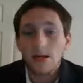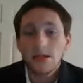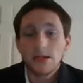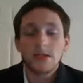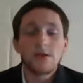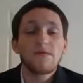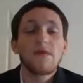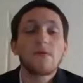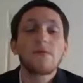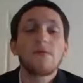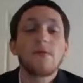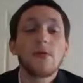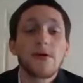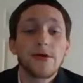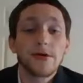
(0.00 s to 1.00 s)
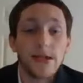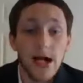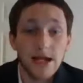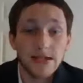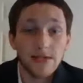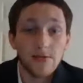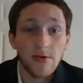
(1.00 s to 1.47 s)
2 of them were
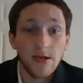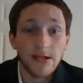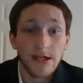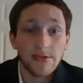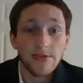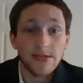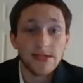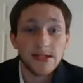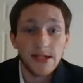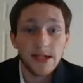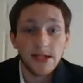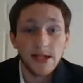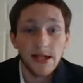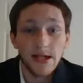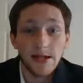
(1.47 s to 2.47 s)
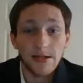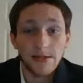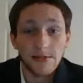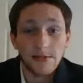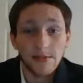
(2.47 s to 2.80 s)
not the one he was seeking.